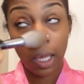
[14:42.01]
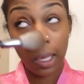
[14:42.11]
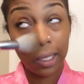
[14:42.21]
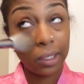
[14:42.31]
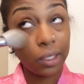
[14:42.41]

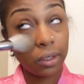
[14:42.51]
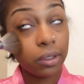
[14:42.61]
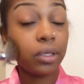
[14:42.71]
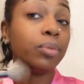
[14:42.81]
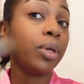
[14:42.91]
And
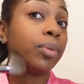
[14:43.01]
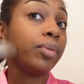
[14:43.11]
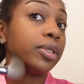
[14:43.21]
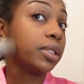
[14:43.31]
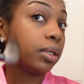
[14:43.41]
literally, people
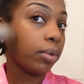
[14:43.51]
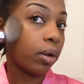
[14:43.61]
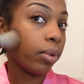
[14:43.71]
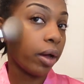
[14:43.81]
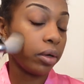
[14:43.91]
be sleep
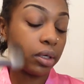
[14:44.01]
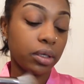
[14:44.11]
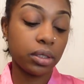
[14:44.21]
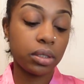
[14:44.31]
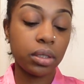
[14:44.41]
on powder
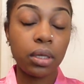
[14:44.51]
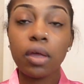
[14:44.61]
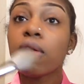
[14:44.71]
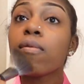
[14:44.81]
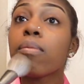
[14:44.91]
because
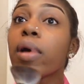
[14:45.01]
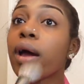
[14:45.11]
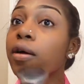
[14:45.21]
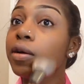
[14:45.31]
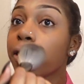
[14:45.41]

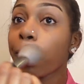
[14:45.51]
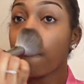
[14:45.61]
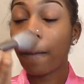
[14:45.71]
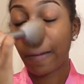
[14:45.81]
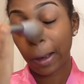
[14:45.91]
powder
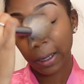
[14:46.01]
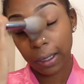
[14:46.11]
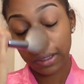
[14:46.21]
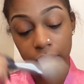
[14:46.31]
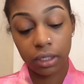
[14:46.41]

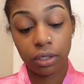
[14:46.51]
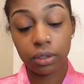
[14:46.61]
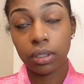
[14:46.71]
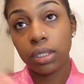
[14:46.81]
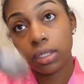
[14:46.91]

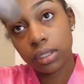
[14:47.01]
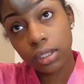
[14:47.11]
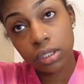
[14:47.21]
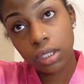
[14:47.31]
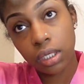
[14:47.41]
literally is
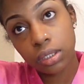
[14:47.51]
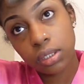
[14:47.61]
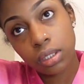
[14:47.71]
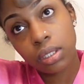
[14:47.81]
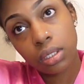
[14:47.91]
the
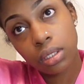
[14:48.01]
shades.